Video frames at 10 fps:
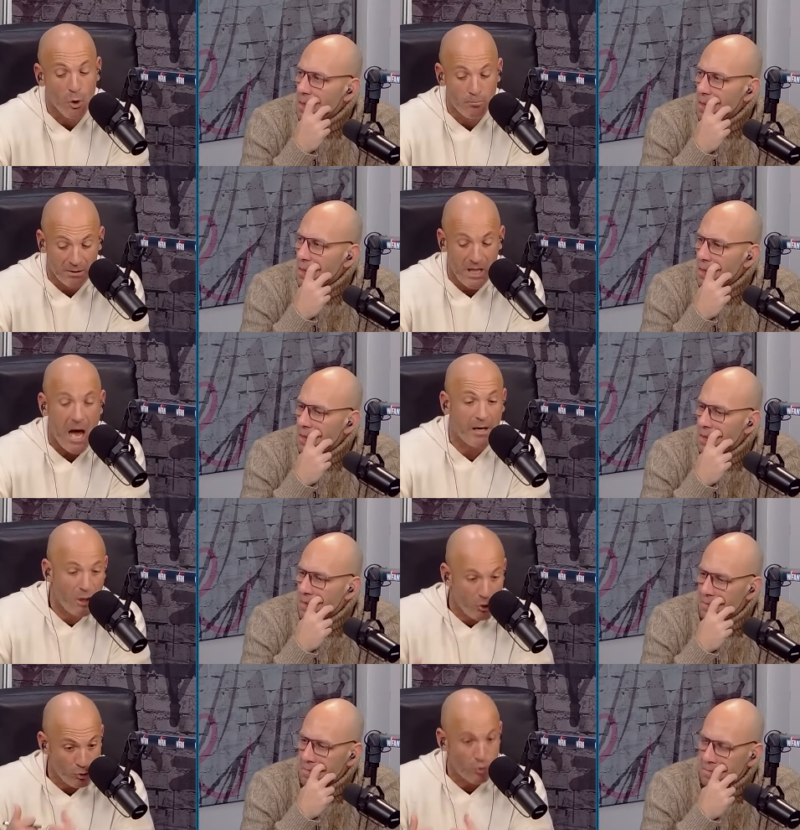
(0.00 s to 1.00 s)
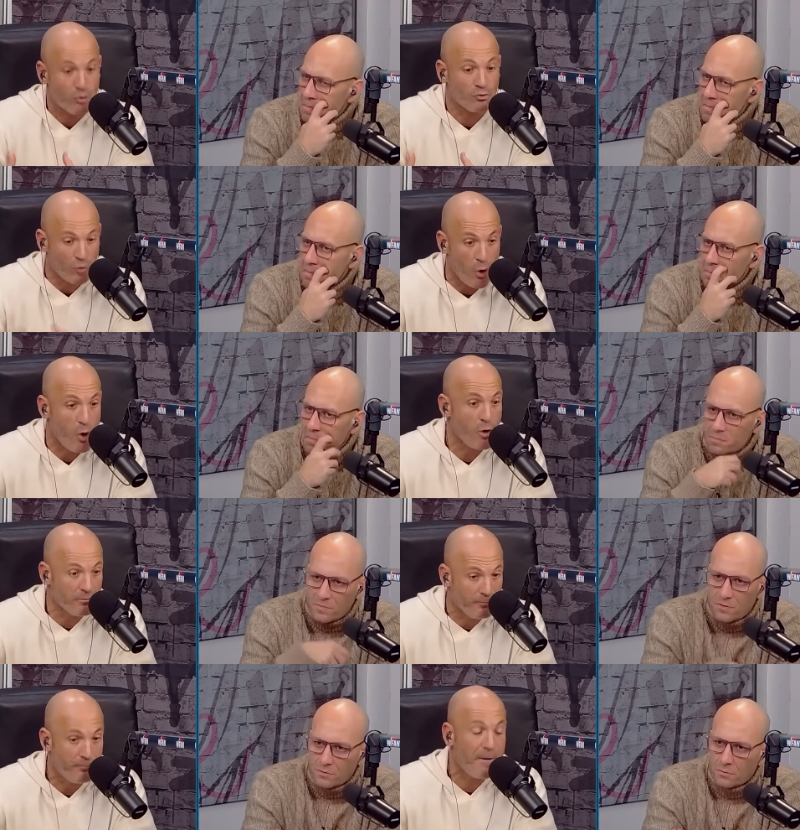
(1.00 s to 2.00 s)
Speaker 1: blocking, mm-hmm. strong,
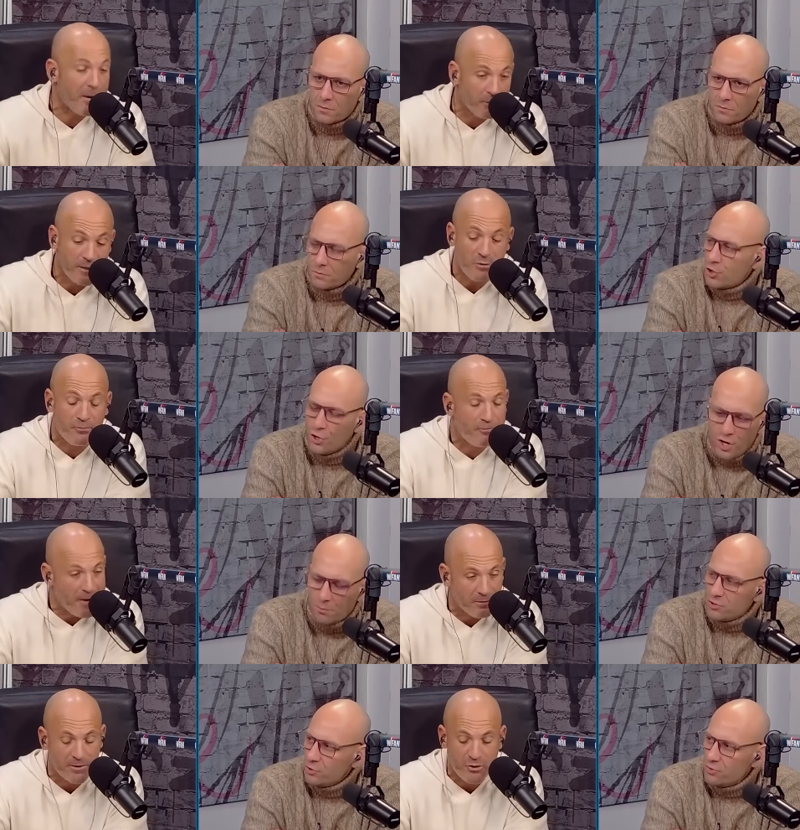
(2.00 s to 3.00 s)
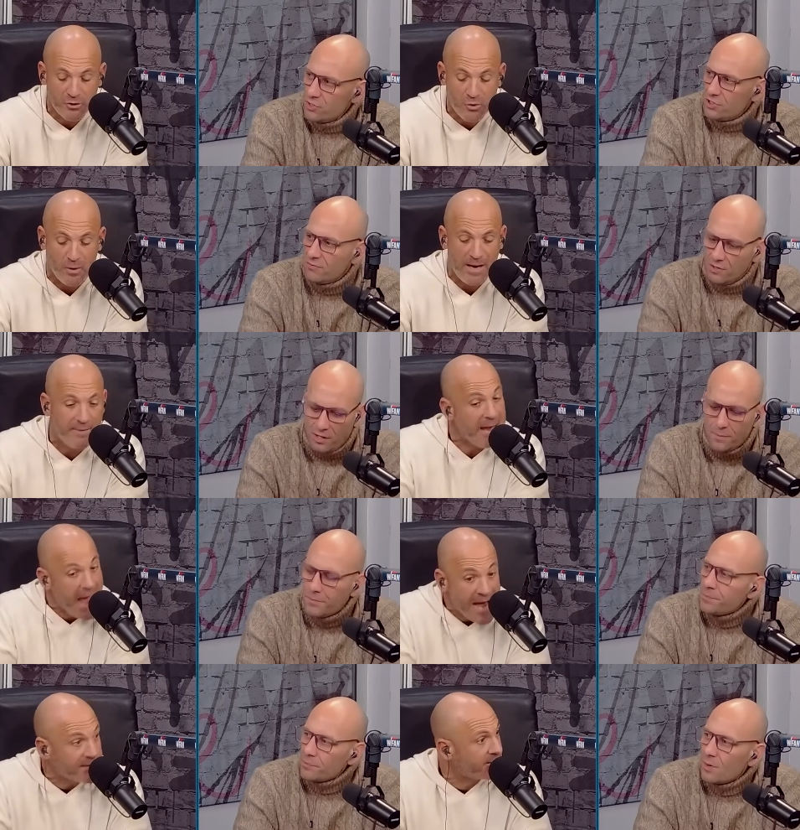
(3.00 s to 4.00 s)
fairly, good fairly shorthand. Yeah.
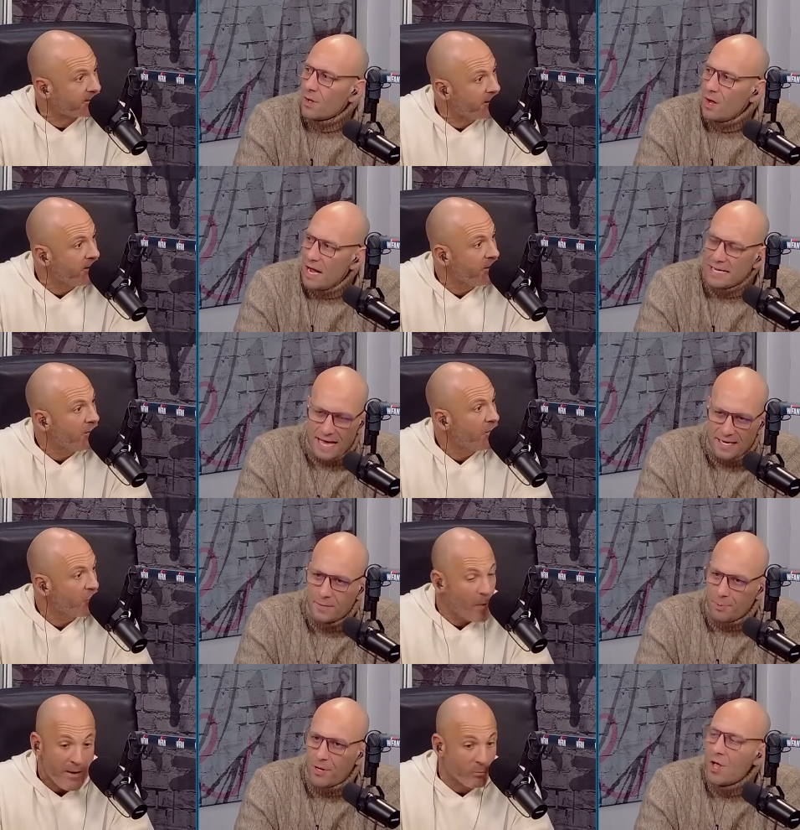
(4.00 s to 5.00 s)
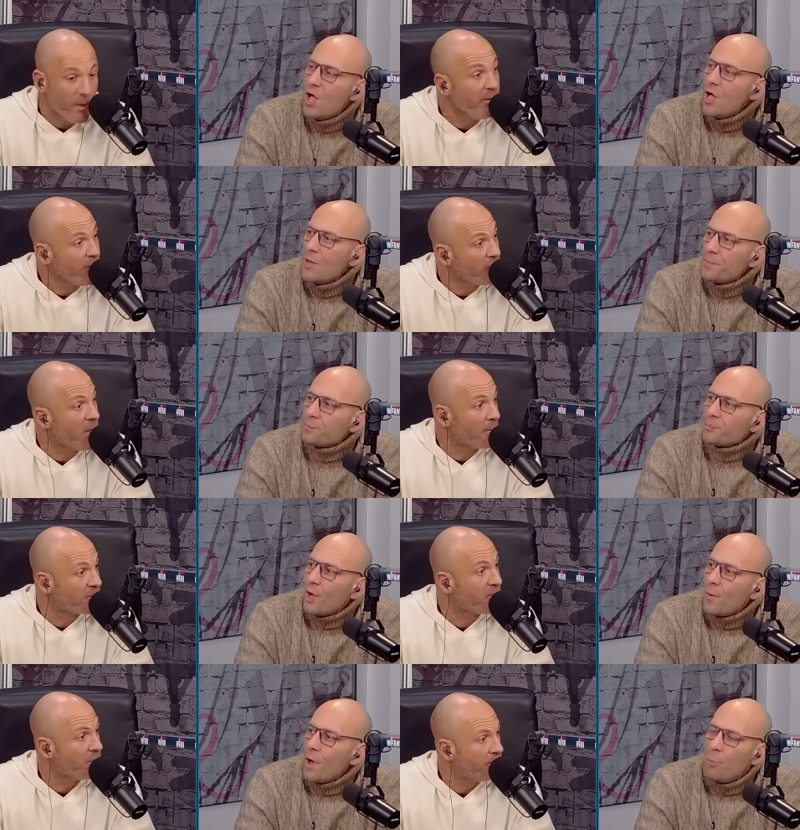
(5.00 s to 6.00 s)
Yes, I get it. Great, but, really good number
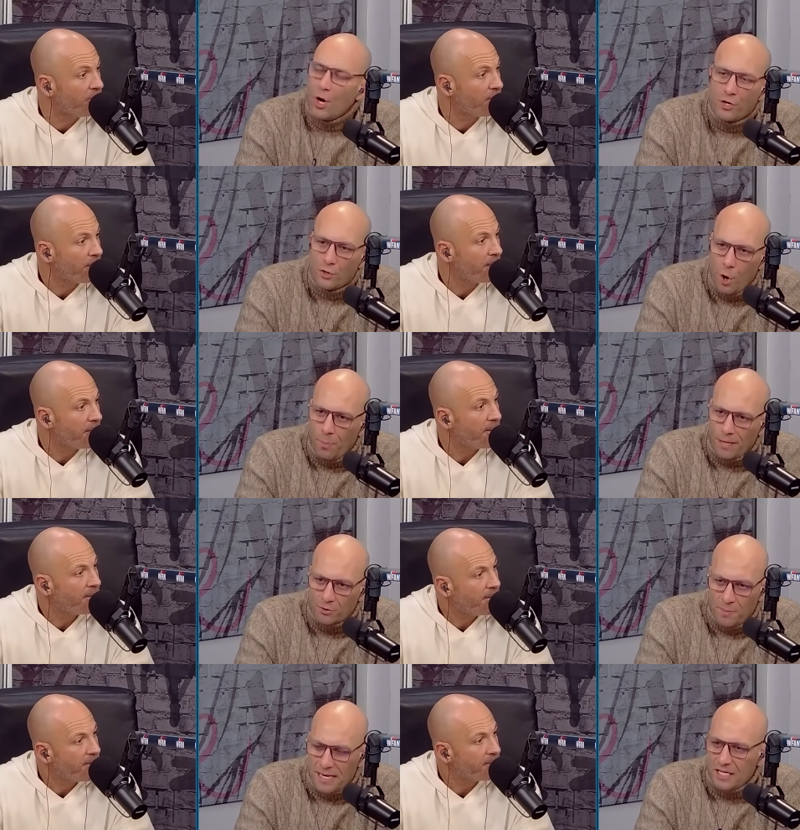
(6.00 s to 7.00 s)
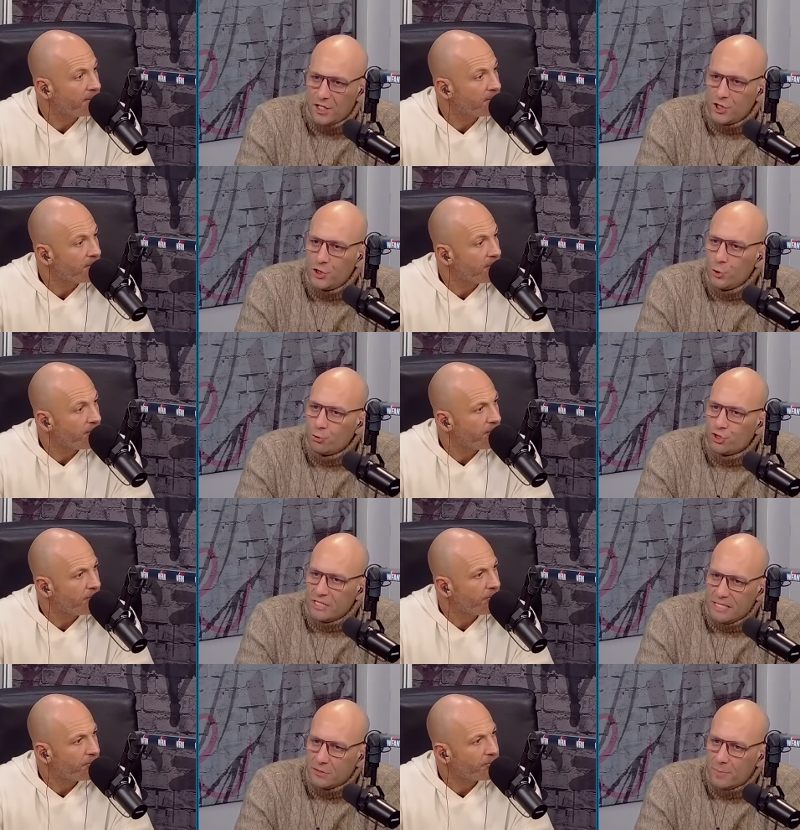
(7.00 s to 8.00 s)
two.
Speaker 2: But nobody was making a huge
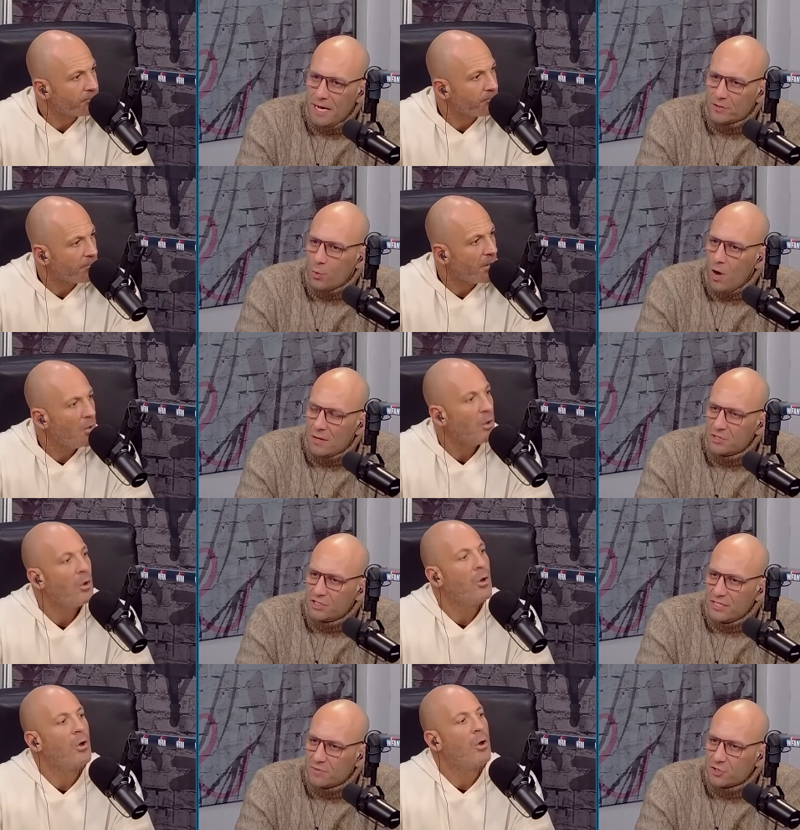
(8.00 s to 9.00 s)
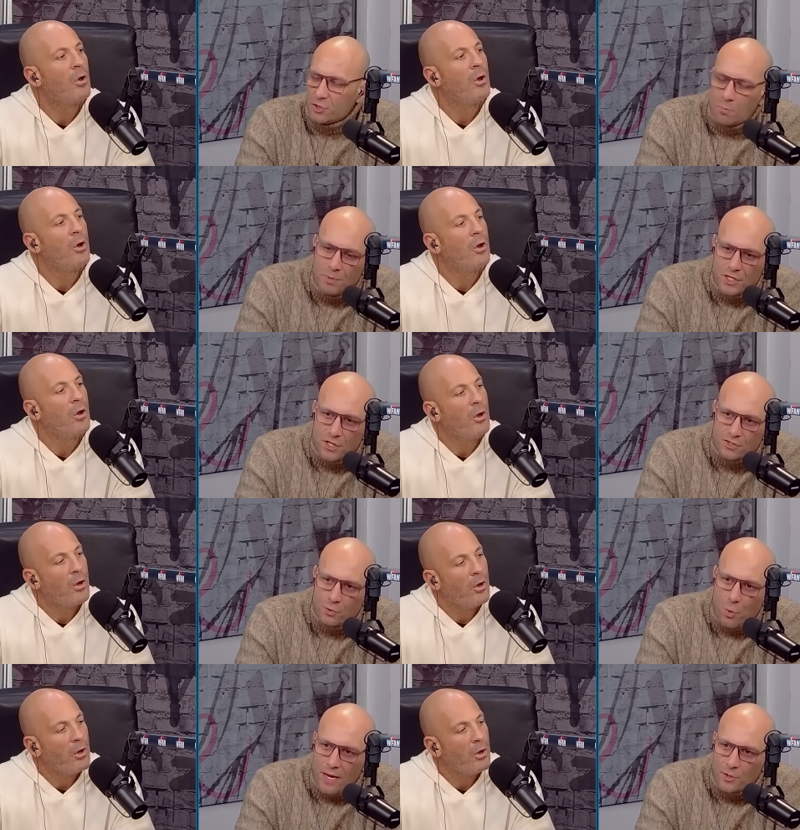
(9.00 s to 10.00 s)
deal about the wide receivers because the
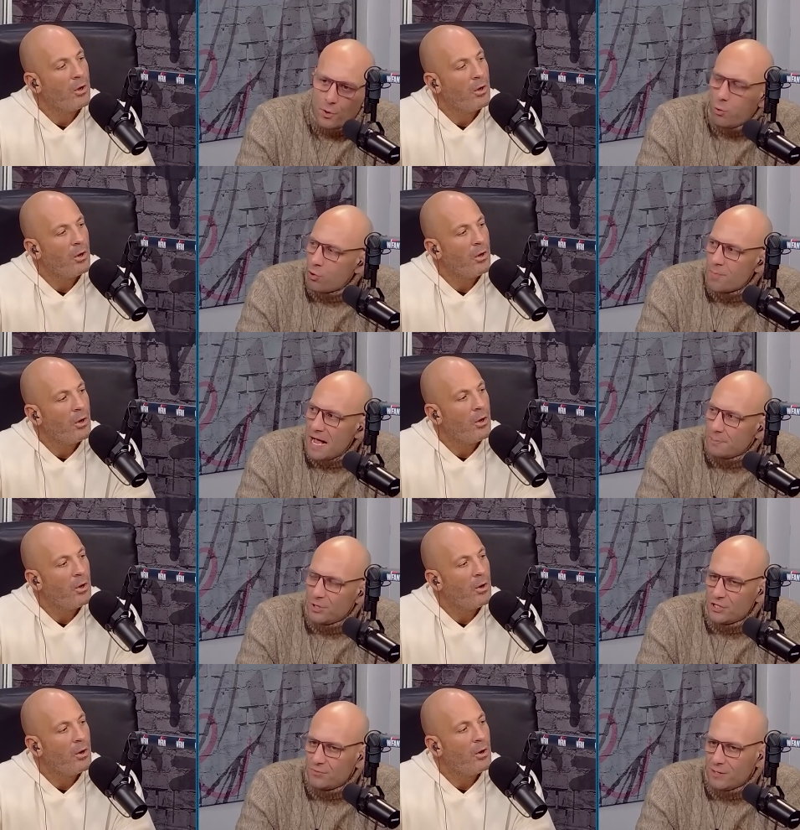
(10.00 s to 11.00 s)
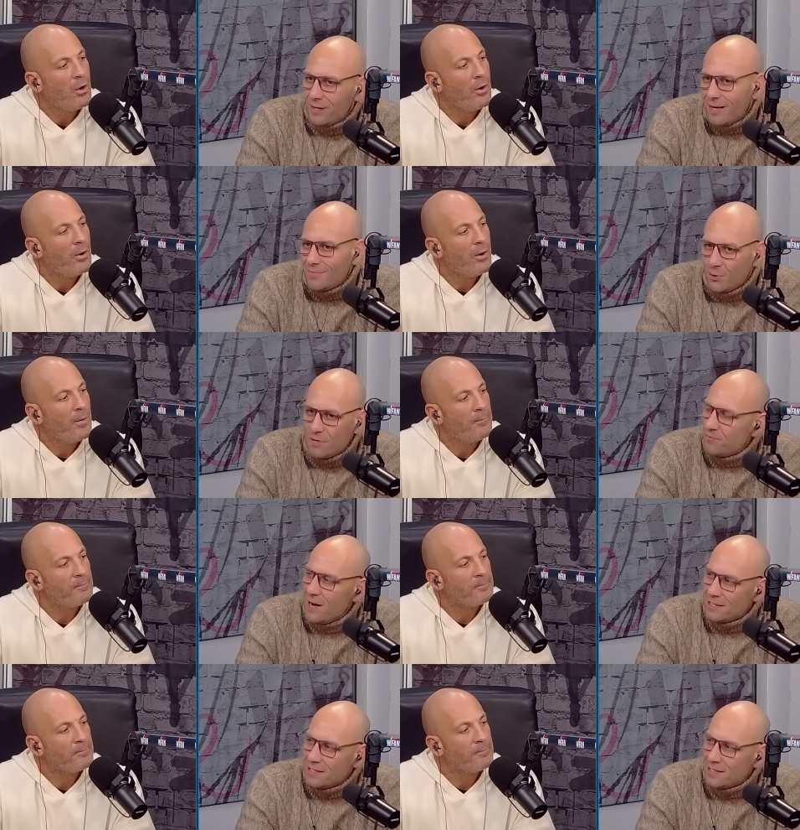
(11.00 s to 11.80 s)
way the quarterback plays, you figure out they'll be fine. He's